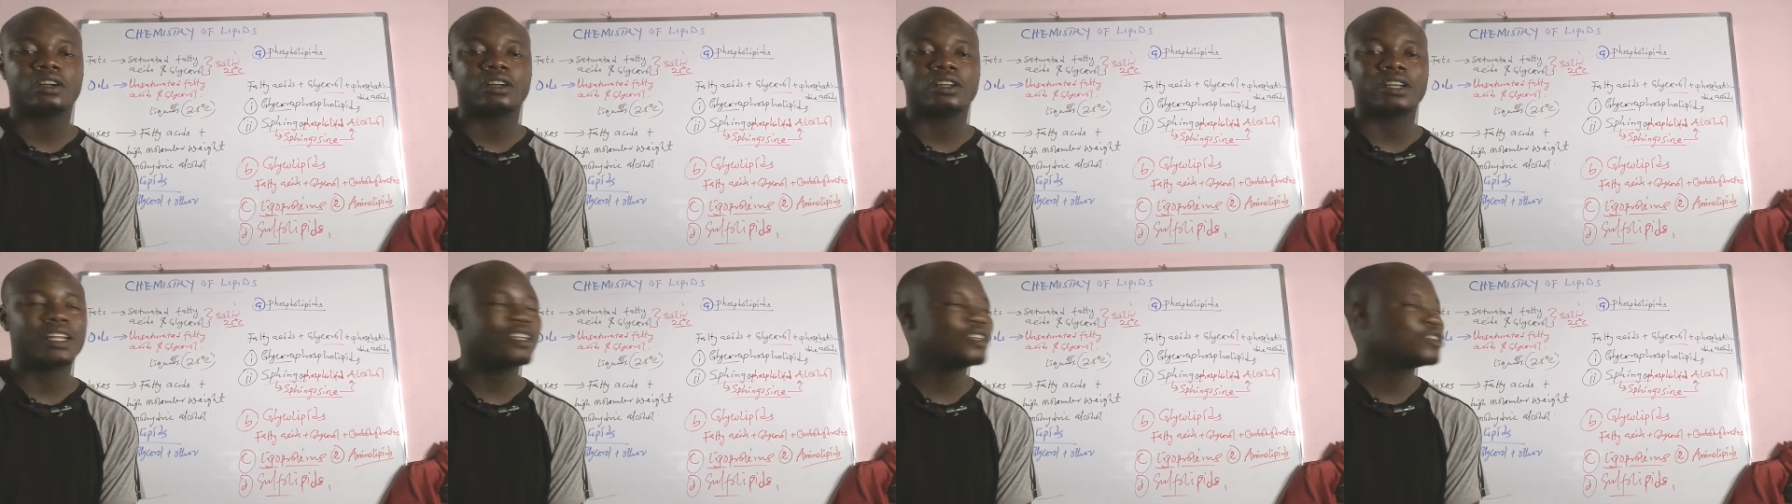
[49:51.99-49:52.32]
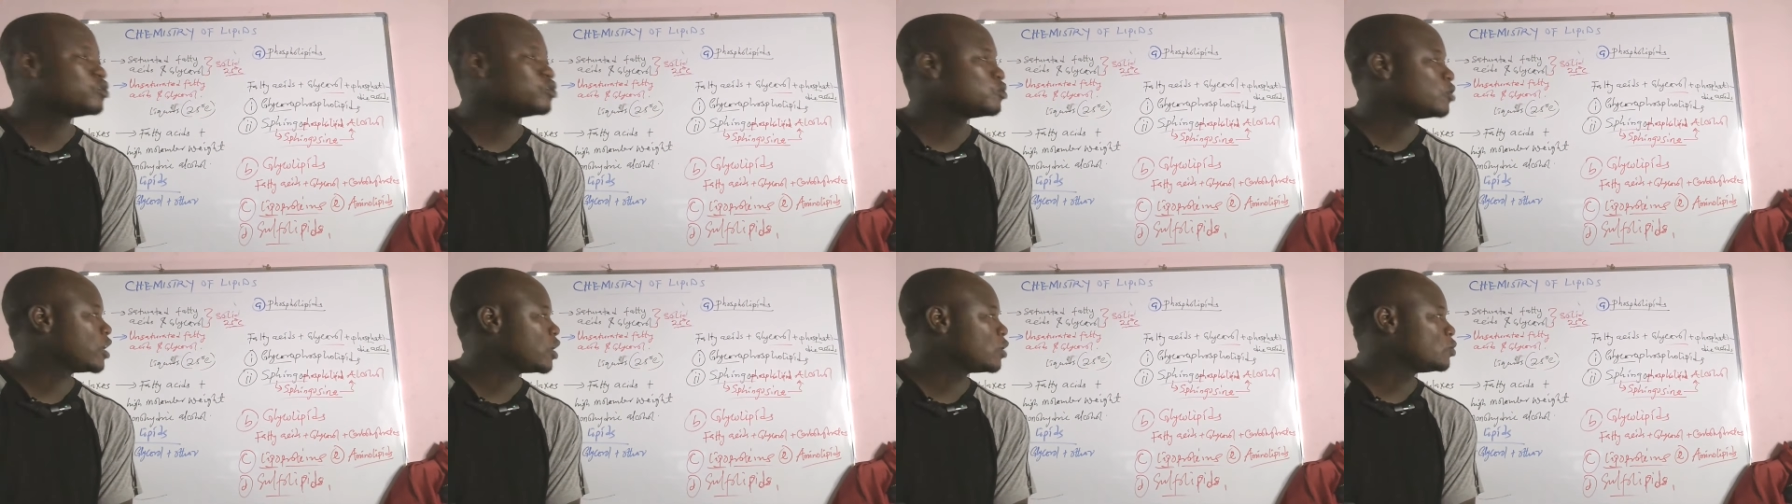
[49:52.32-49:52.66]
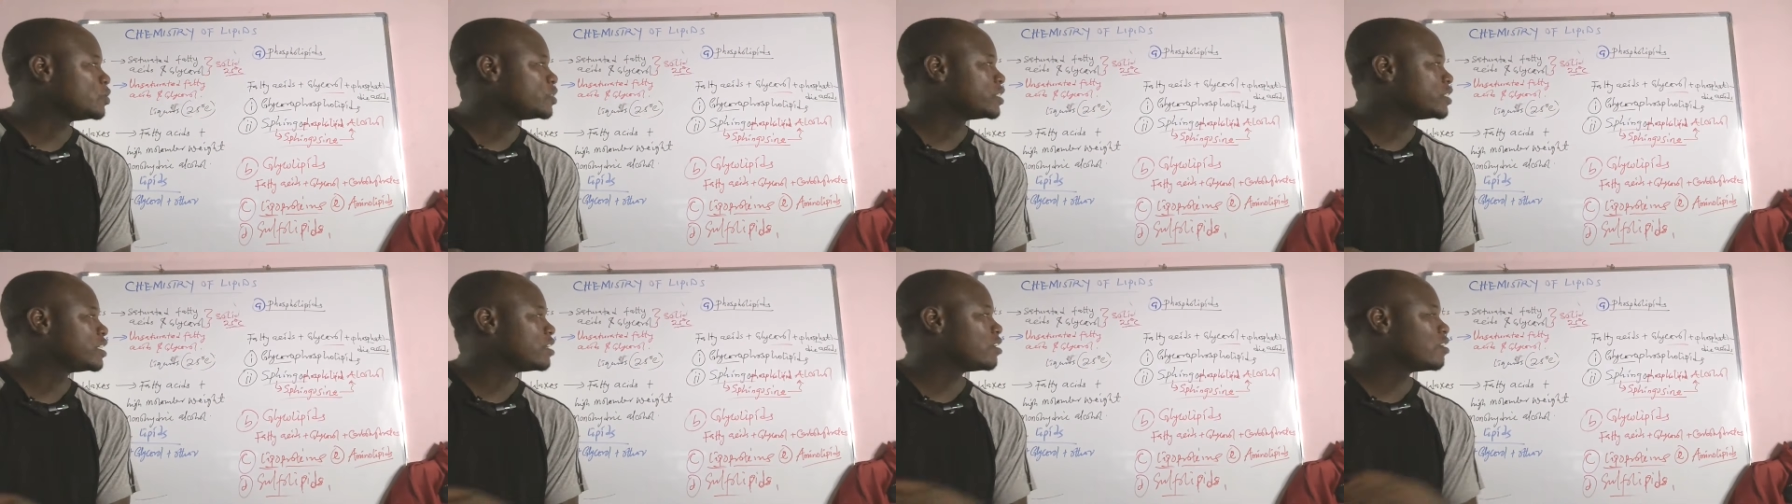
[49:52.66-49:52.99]
That is why you
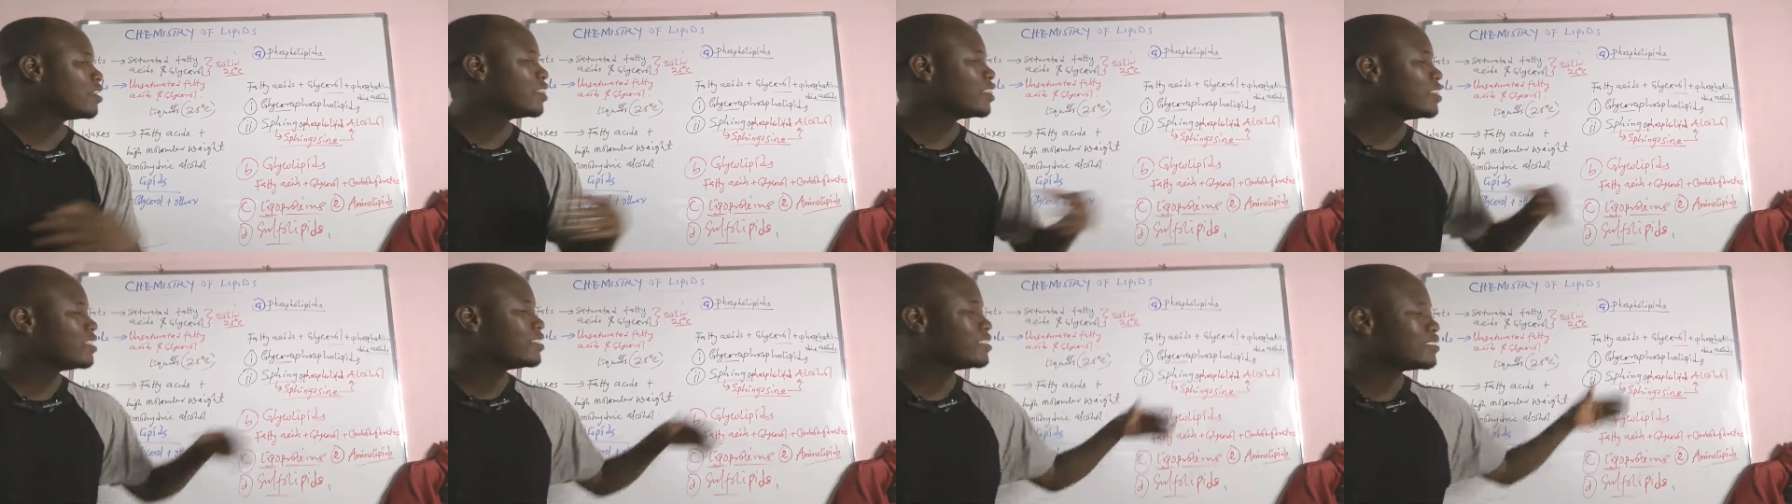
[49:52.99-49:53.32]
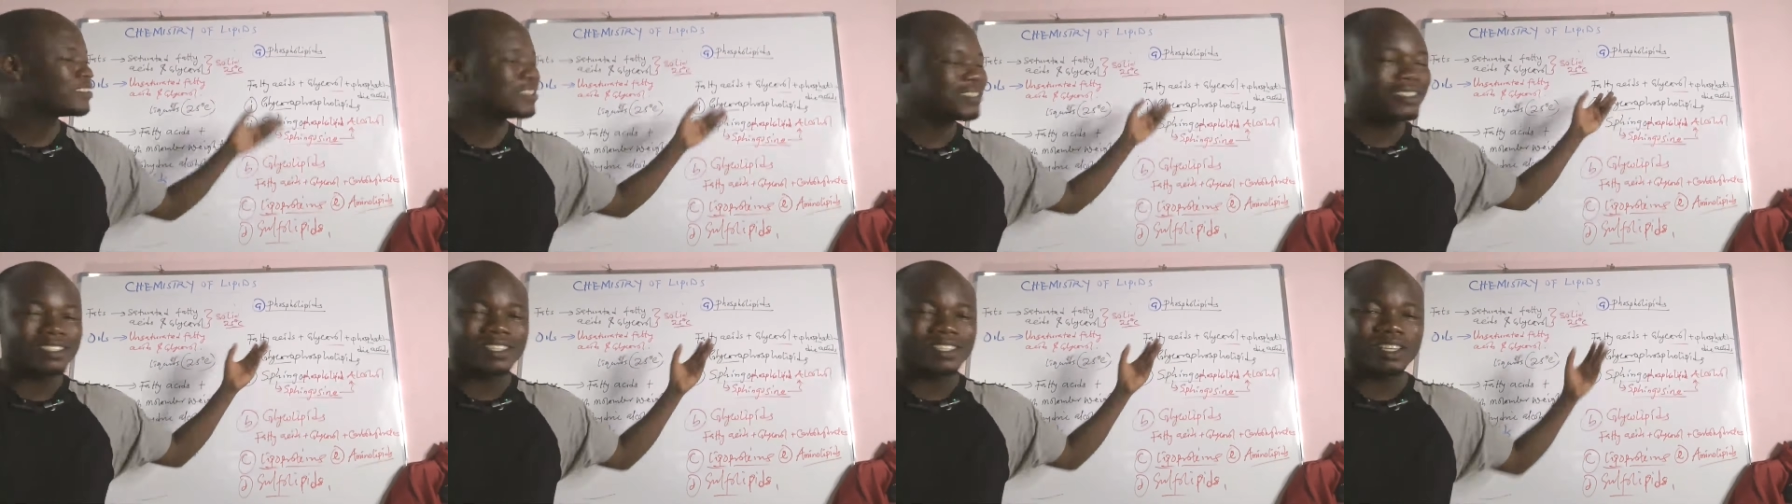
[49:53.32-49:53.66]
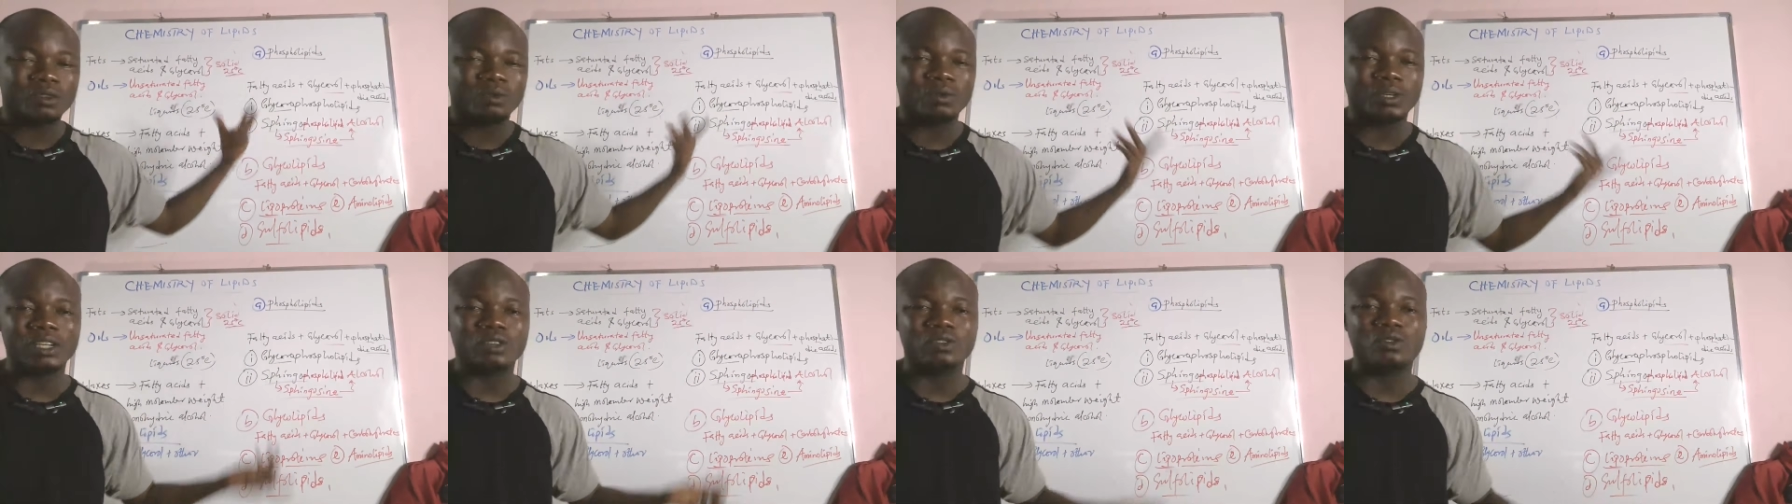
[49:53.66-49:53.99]
see all these things
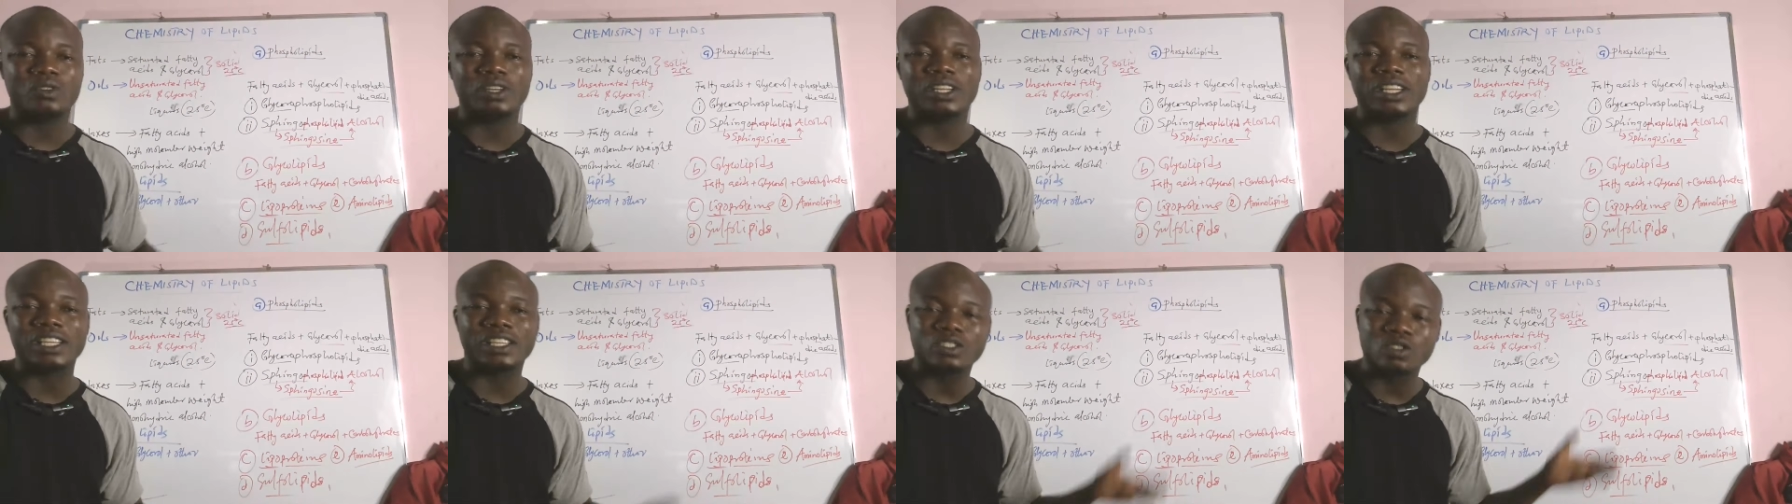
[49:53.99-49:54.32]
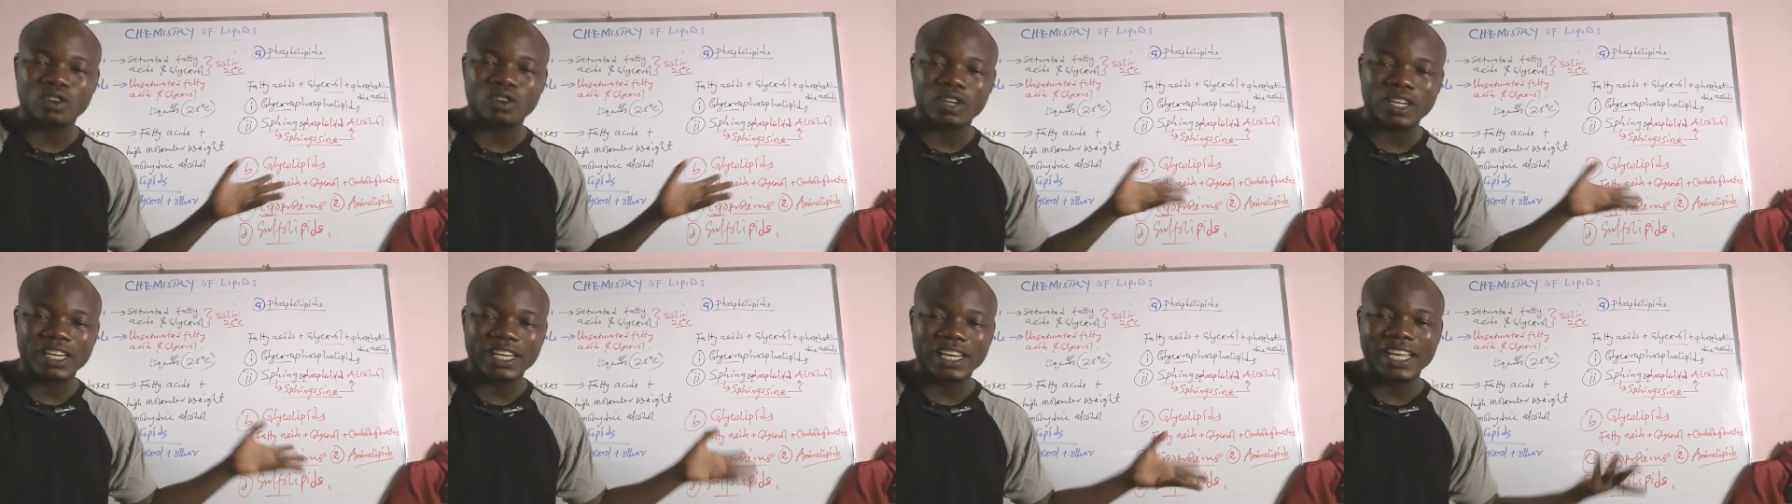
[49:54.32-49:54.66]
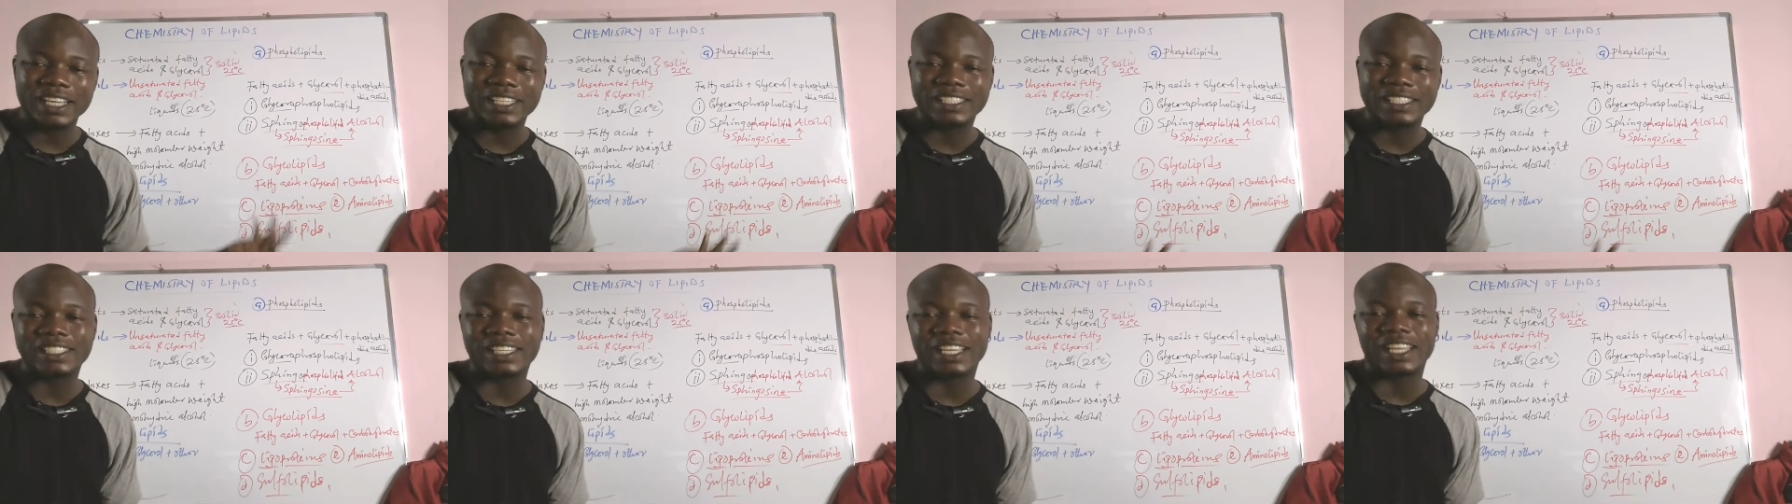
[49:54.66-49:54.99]
that we are doing is
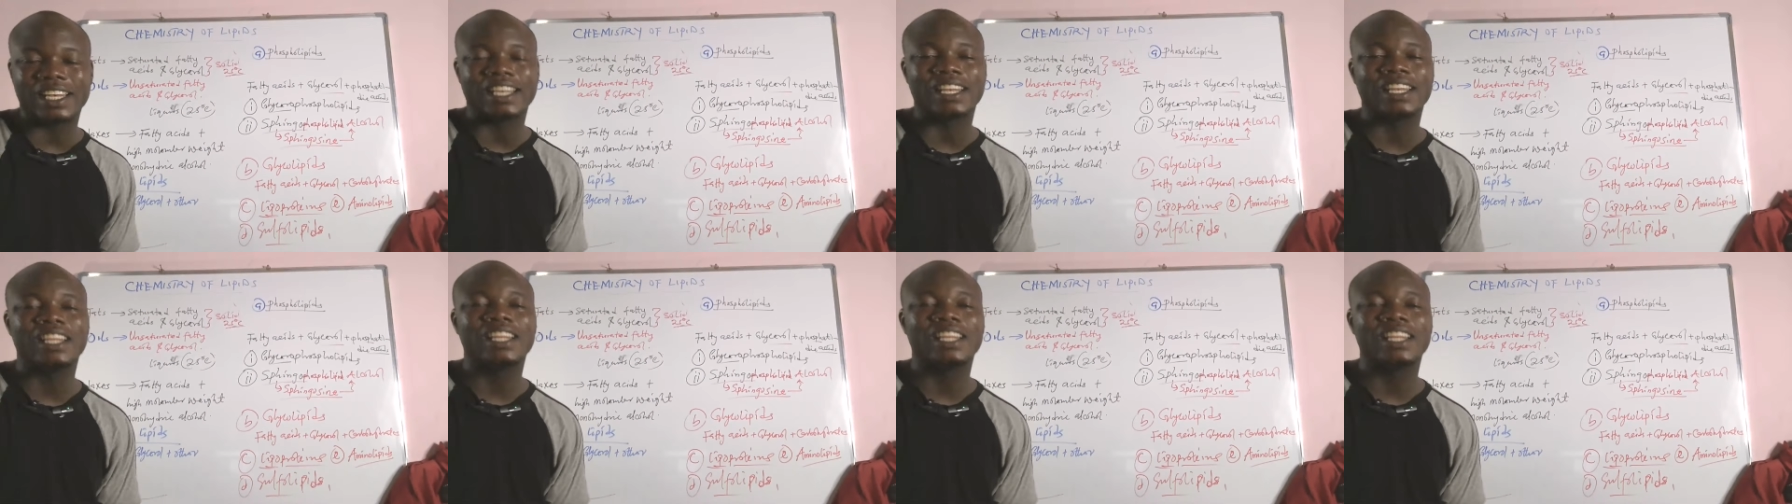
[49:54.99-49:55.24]
under cell.